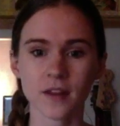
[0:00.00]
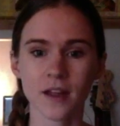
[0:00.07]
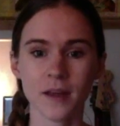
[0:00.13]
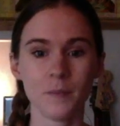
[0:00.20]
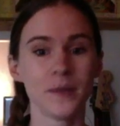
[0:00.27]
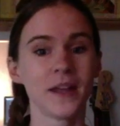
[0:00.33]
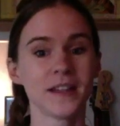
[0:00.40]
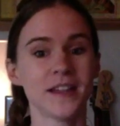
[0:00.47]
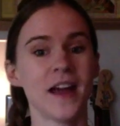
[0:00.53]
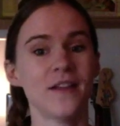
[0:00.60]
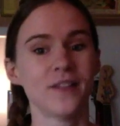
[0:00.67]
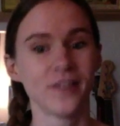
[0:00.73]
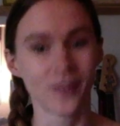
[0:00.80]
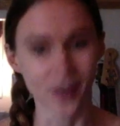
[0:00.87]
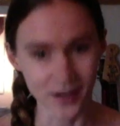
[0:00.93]
because I have a
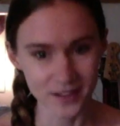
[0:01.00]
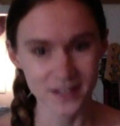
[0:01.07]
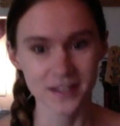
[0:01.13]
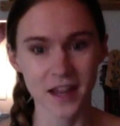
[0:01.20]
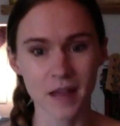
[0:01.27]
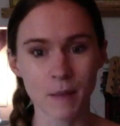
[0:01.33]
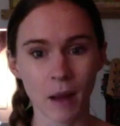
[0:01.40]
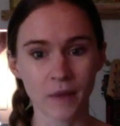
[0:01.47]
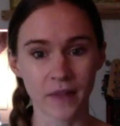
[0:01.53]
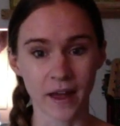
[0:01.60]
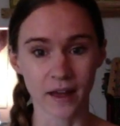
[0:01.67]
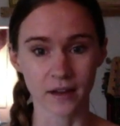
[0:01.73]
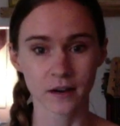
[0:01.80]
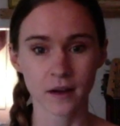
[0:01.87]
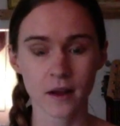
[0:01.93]
lot to say about
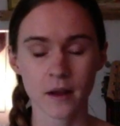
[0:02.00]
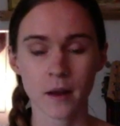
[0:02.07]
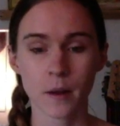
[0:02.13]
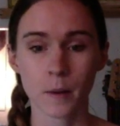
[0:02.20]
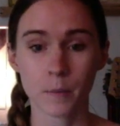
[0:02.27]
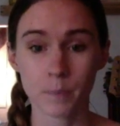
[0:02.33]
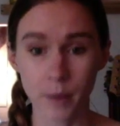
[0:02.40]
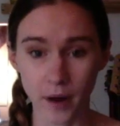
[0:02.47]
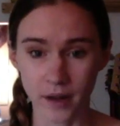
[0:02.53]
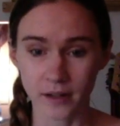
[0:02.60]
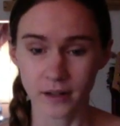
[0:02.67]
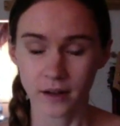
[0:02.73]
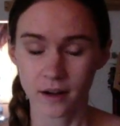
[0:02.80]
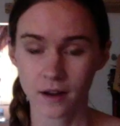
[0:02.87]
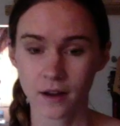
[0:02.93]
that. But
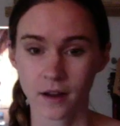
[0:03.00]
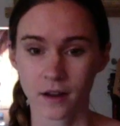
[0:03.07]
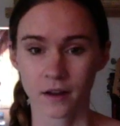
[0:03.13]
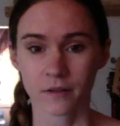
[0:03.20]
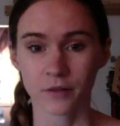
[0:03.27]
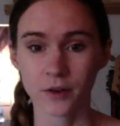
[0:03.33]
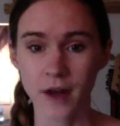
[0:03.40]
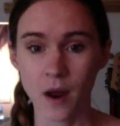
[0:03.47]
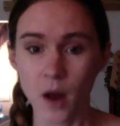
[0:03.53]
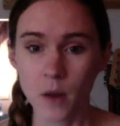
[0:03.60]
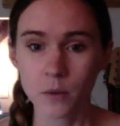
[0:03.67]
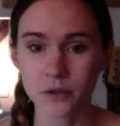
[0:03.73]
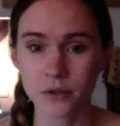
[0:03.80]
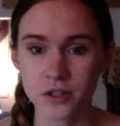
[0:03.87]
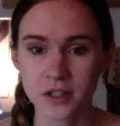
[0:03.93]
for now, I
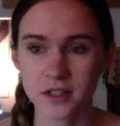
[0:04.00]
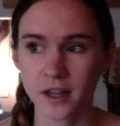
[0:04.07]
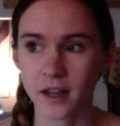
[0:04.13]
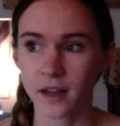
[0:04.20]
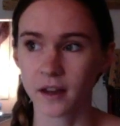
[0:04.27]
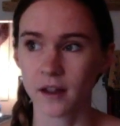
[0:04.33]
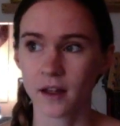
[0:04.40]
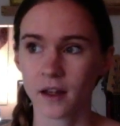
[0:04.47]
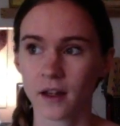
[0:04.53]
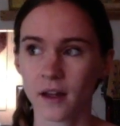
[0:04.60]
will just say,